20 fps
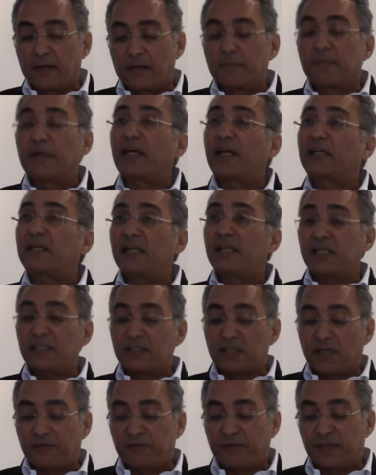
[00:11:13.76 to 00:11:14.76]
But at
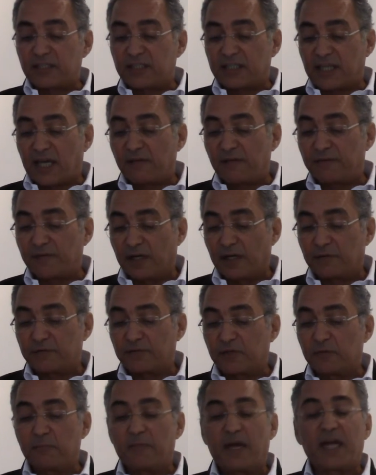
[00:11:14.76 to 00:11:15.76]
least I feel safe enough
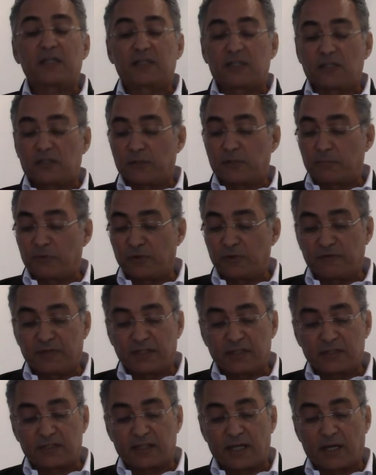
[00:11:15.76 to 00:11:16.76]
to make
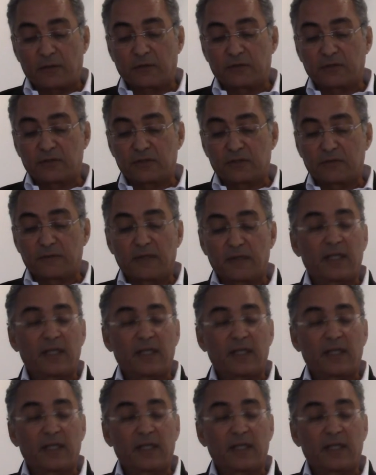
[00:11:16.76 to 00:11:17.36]
disapproving sounds.